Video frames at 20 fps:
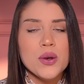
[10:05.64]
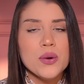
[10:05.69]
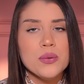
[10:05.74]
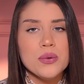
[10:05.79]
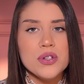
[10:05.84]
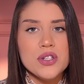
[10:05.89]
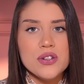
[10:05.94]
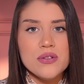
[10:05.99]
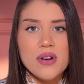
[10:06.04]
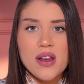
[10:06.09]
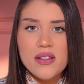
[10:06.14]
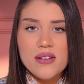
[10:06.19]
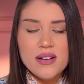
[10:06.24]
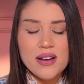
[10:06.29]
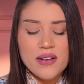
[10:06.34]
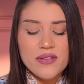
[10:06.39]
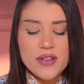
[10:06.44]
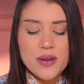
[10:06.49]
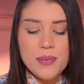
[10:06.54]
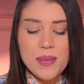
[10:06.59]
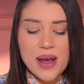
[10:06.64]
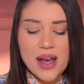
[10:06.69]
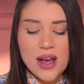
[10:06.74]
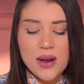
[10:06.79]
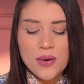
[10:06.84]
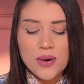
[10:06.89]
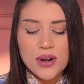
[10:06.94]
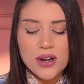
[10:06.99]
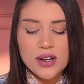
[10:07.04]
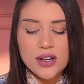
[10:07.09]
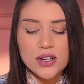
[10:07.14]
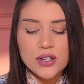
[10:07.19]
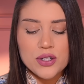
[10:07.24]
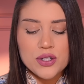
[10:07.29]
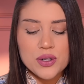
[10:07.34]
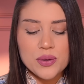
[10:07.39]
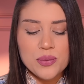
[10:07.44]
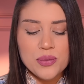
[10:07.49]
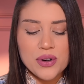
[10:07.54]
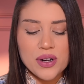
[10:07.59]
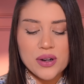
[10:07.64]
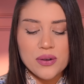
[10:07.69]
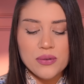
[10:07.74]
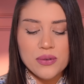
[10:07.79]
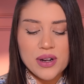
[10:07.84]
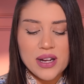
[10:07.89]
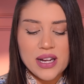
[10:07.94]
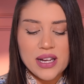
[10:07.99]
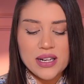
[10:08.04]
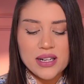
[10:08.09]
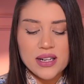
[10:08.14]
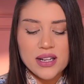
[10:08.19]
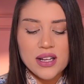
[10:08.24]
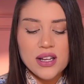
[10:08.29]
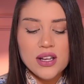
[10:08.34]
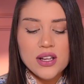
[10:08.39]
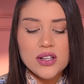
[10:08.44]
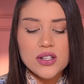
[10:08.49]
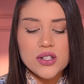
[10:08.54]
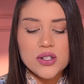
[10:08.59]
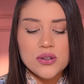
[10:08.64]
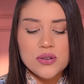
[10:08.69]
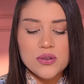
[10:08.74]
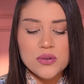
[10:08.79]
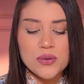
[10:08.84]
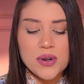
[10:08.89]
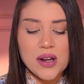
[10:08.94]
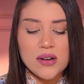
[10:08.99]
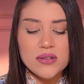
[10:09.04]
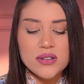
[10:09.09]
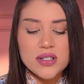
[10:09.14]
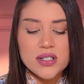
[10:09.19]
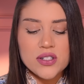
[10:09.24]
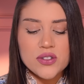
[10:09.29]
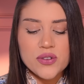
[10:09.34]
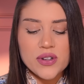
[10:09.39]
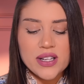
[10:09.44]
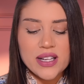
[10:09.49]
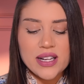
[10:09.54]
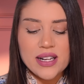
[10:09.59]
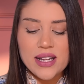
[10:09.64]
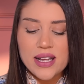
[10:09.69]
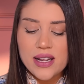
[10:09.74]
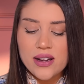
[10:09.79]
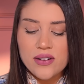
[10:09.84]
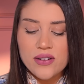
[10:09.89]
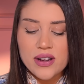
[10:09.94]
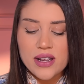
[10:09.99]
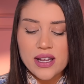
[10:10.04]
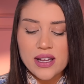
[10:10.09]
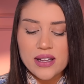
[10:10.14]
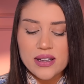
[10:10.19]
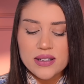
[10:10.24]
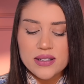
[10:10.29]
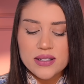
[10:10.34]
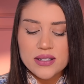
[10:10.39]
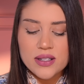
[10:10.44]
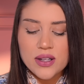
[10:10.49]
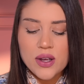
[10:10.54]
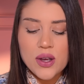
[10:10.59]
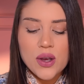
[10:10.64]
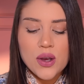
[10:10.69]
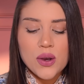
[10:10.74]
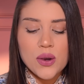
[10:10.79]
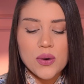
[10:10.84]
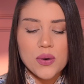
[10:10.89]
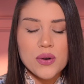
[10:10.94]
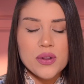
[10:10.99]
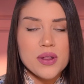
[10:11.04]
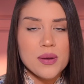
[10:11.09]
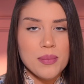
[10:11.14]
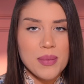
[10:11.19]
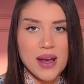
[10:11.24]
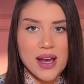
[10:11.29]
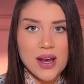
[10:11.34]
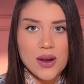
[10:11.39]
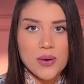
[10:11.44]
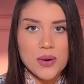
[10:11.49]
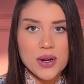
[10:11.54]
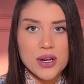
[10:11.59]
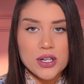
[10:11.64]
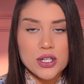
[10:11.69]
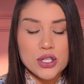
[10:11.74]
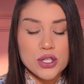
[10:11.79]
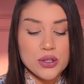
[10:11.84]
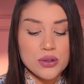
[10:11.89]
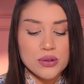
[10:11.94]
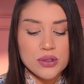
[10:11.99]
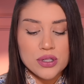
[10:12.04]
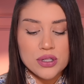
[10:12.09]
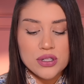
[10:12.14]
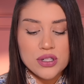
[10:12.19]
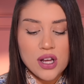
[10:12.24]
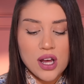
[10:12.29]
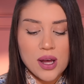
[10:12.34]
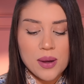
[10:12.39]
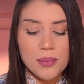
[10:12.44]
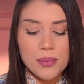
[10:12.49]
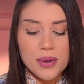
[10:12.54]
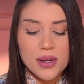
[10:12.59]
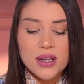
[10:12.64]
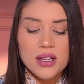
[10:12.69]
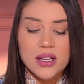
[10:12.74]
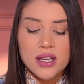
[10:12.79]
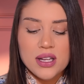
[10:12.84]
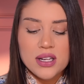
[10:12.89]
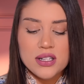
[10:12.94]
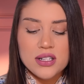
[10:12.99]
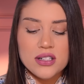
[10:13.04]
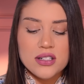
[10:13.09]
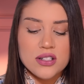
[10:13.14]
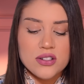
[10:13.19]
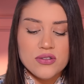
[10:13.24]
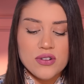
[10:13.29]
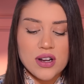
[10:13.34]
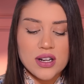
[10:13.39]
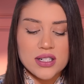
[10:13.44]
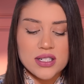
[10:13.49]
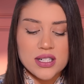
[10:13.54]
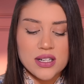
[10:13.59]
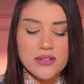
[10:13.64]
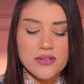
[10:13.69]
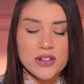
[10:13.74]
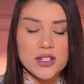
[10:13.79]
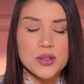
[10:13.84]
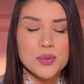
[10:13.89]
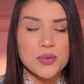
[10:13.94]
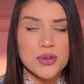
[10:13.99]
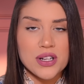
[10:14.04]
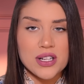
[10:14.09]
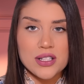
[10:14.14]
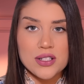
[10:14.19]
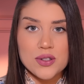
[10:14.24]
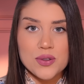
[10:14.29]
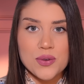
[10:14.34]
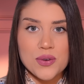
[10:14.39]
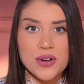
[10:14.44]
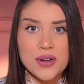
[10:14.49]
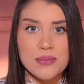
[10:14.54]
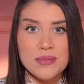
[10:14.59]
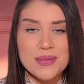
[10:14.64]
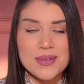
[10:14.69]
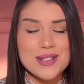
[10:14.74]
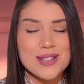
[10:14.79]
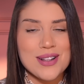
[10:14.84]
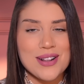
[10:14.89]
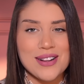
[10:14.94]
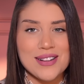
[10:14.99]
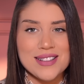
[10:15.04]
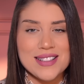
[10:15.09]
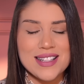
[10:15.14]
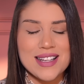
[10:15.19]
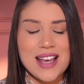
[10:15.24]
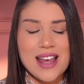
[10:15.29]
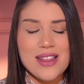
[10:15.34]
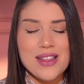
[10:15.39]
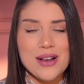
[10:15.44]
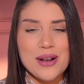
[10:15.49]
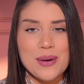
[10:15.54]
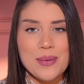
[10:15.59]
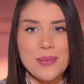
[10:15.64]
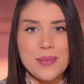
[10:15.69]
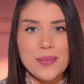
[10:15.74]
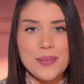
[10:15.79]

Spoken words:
Would you rather have the power to bring rain to drought-stricken areas or the power to stop destructive spring storms altogether?